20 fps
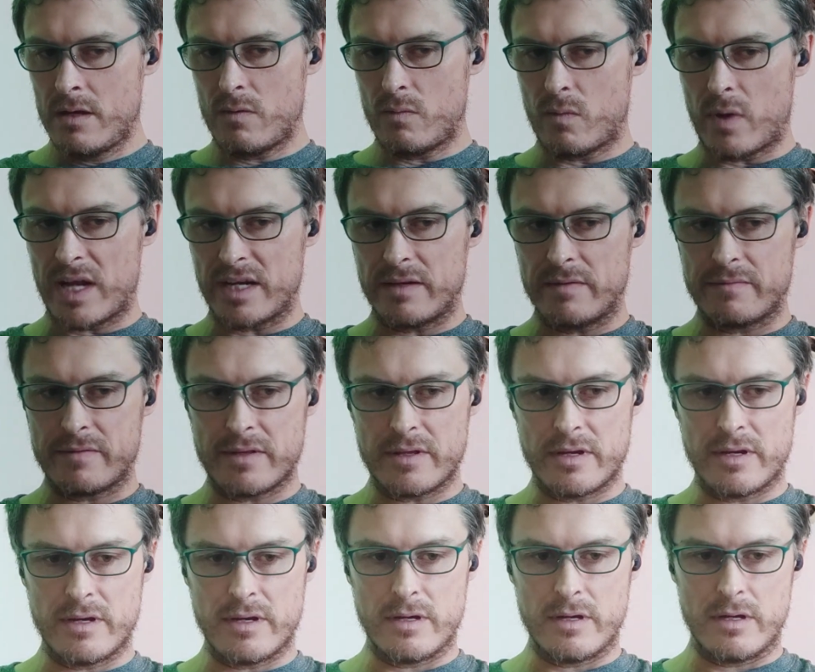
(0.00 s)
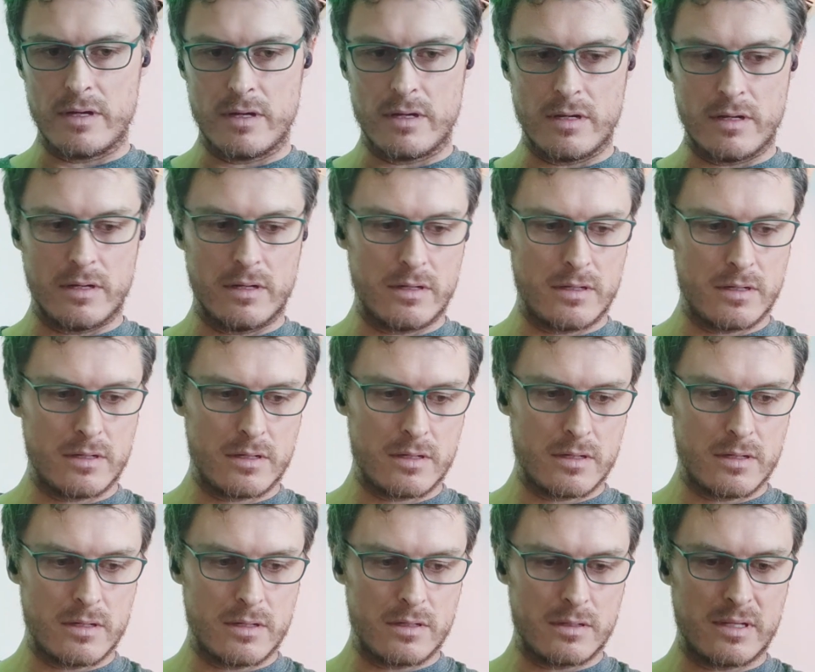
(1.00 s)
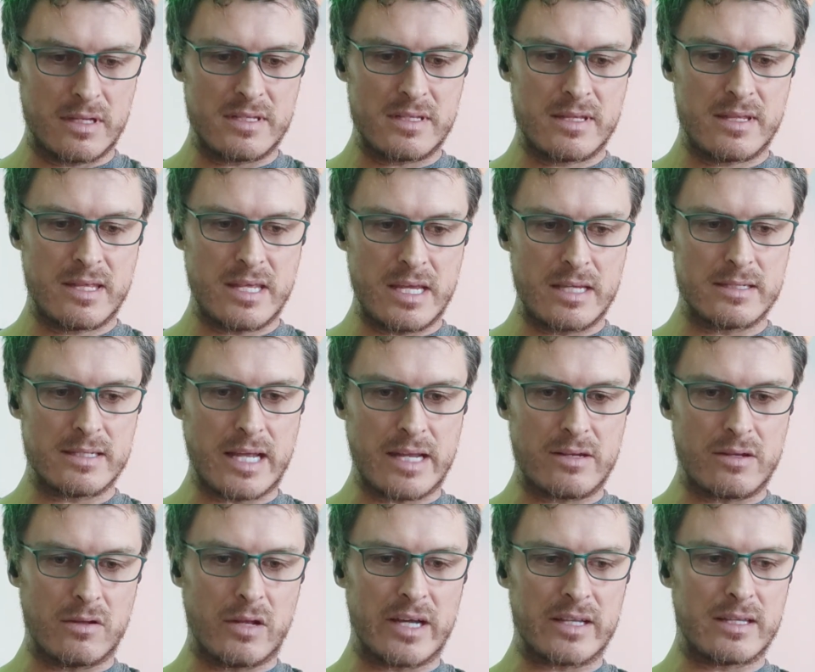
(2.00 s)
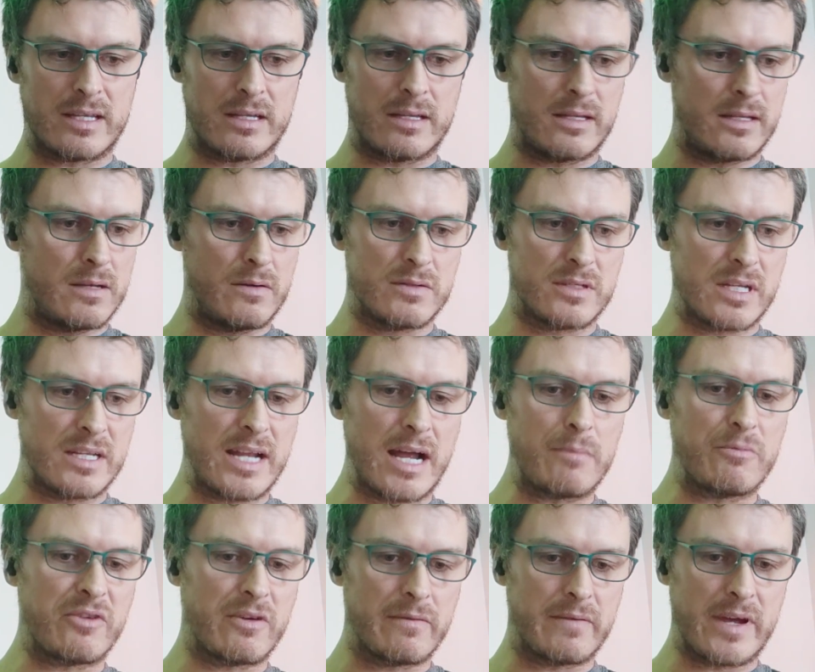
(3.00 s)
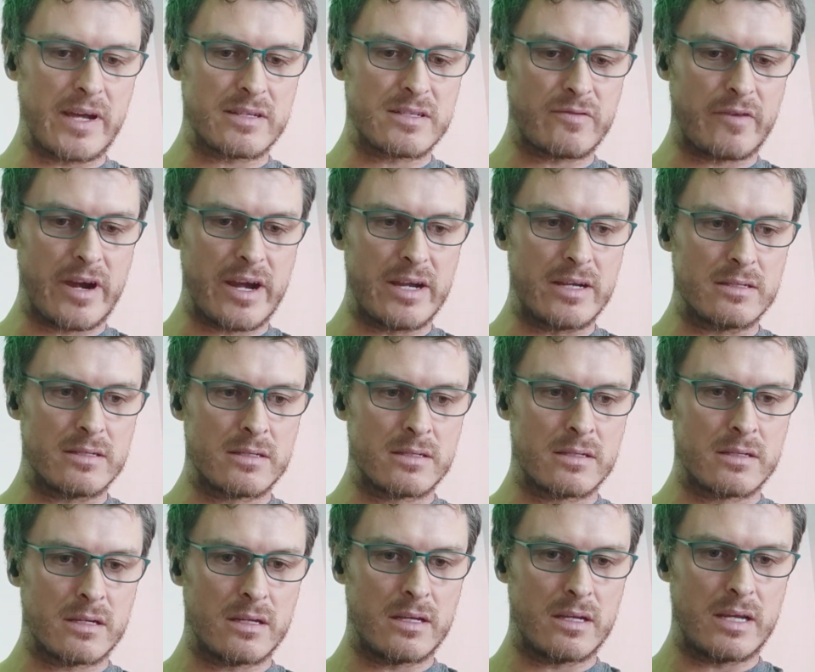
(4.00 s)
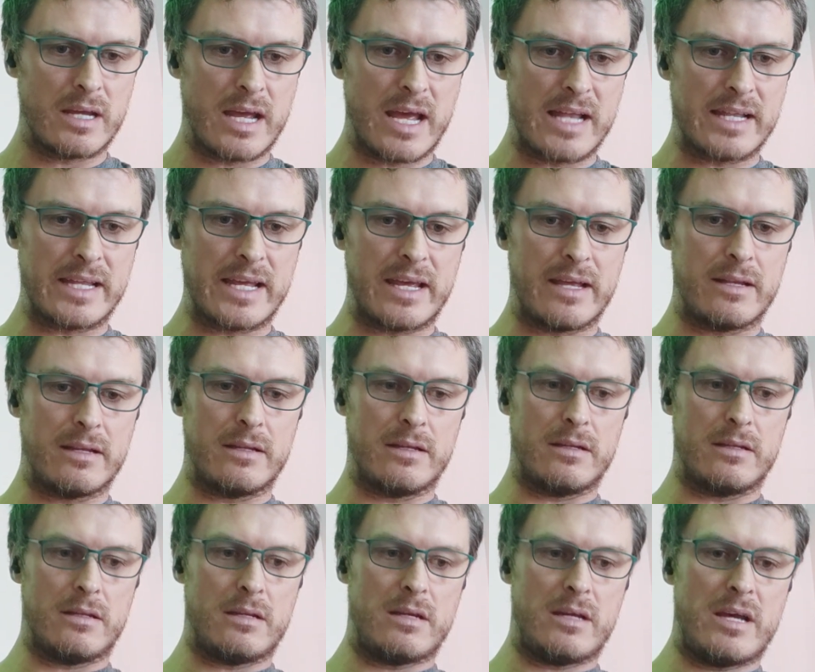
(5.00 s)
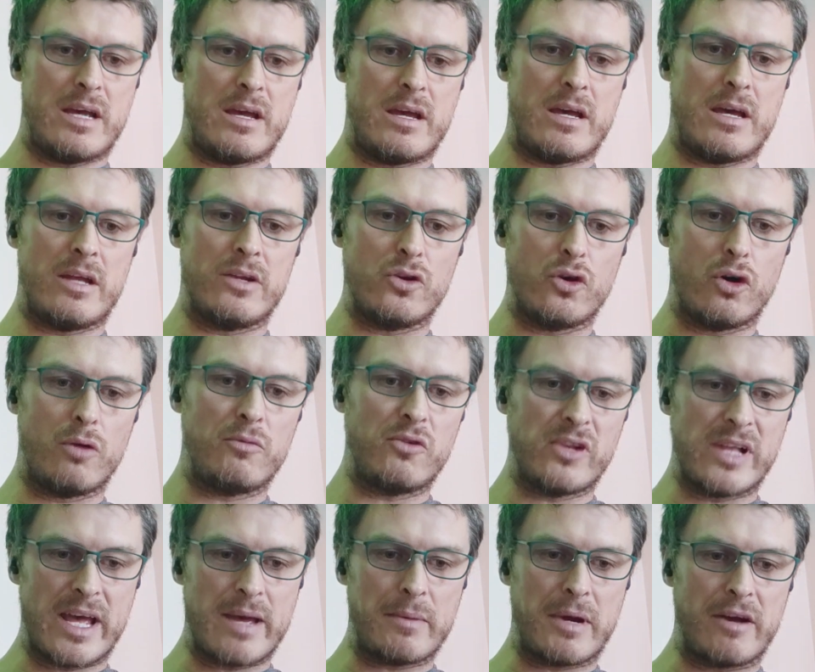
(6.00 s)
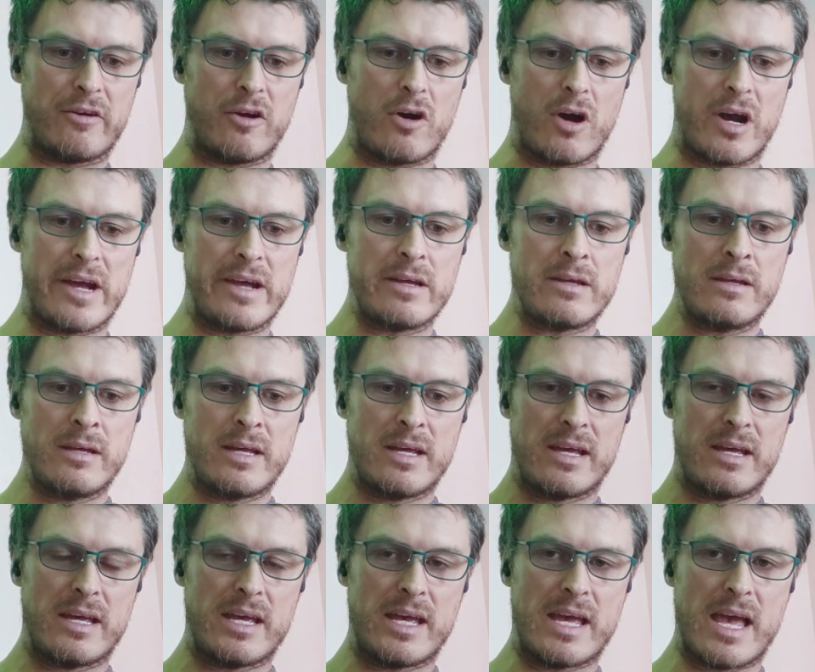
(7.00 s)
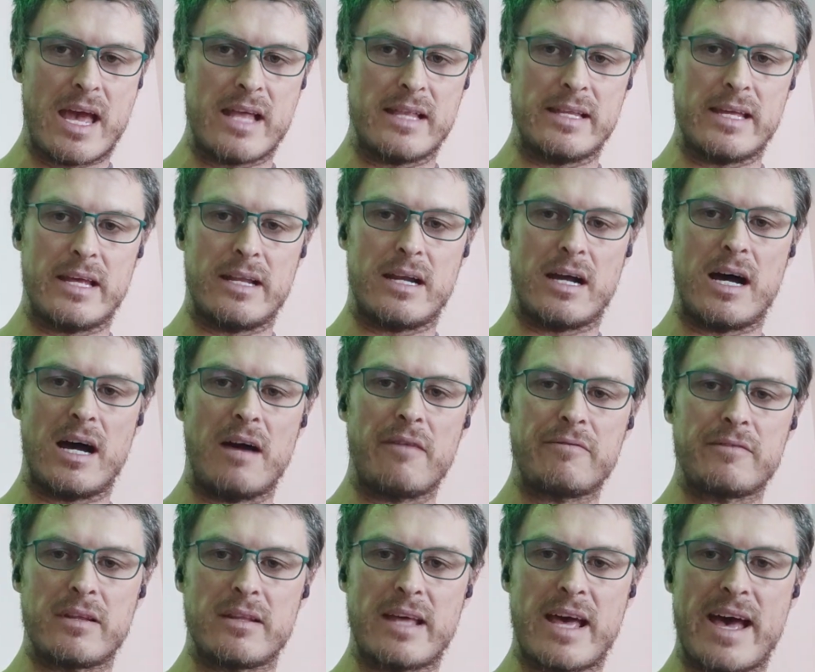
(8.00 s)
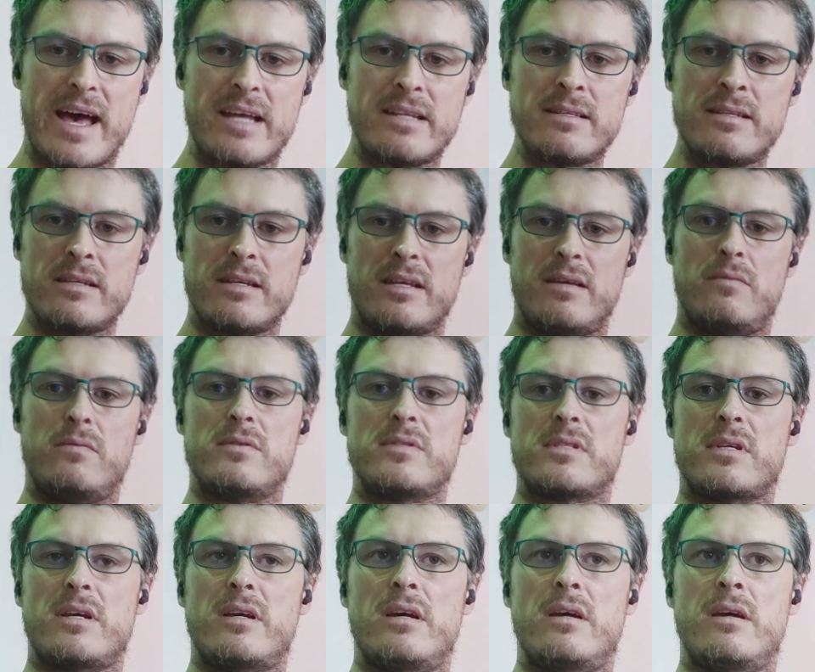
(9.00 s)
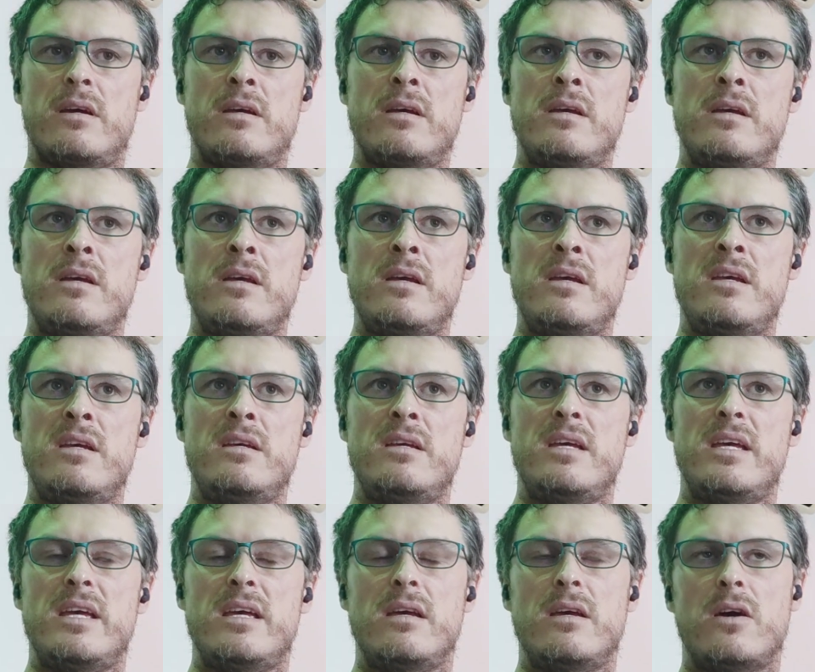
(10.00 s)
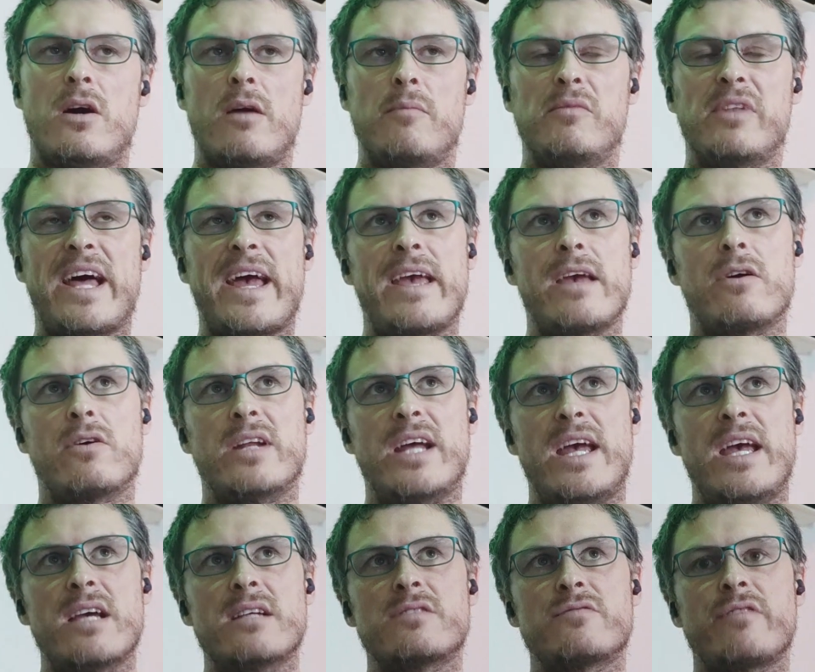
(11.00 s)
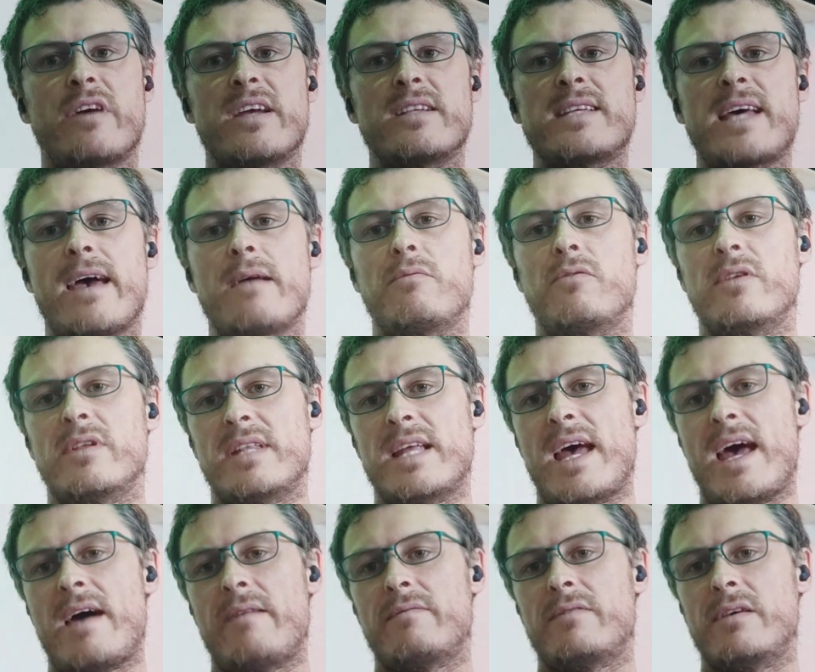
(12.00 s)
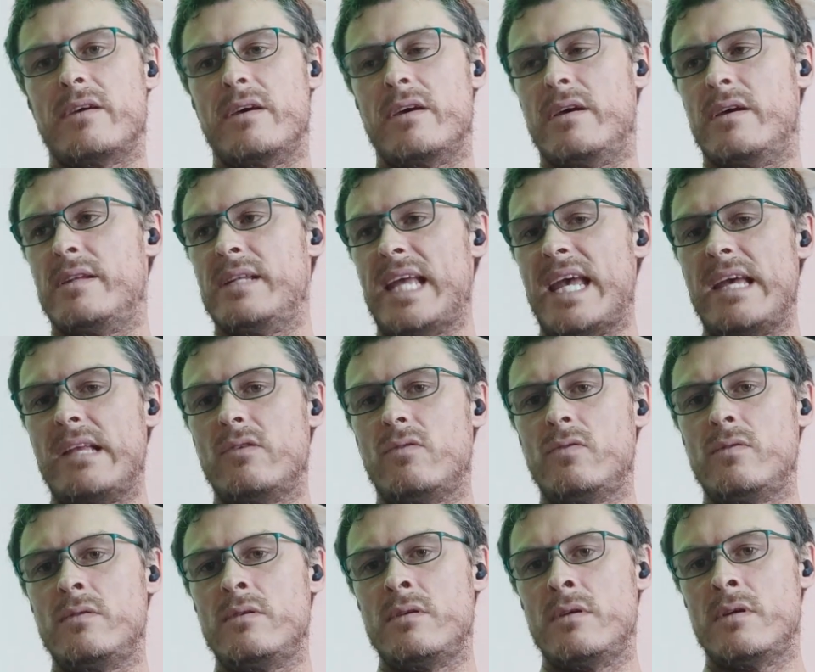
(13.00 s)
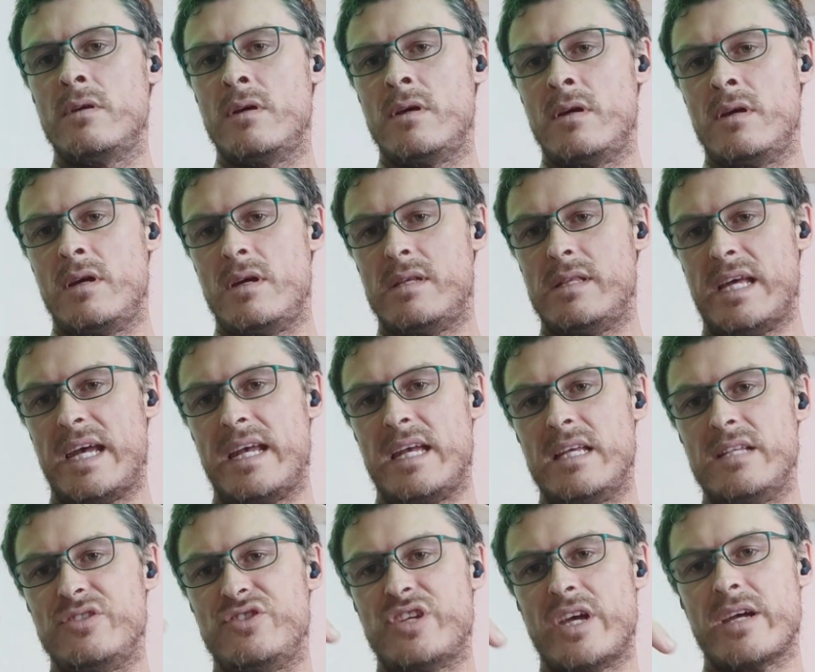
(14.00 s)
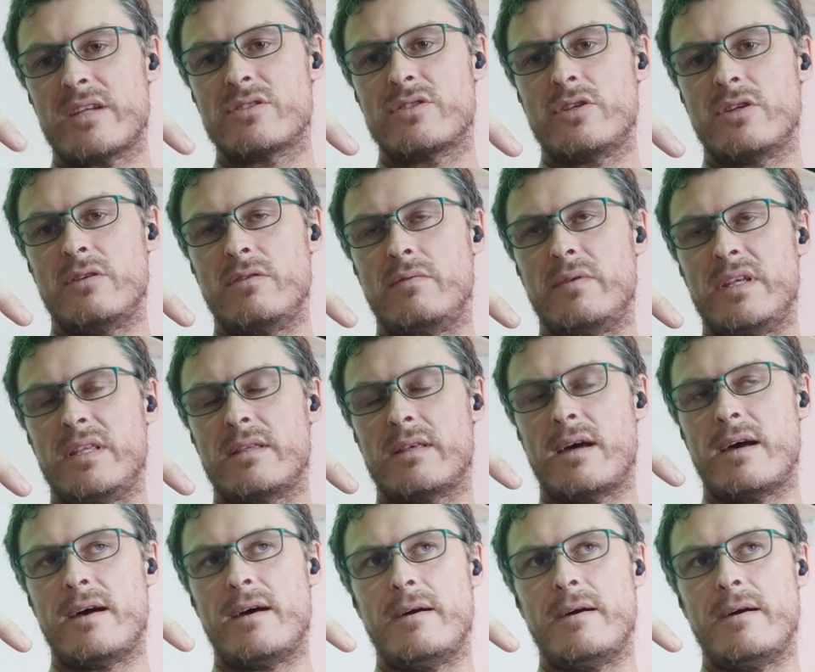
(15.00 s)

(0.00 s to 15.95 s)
one of the things they did, like there was a number of x-rays and then a normal MRI, and then after that it was I'm laying on an x-ray table and they have the needle and they inject you with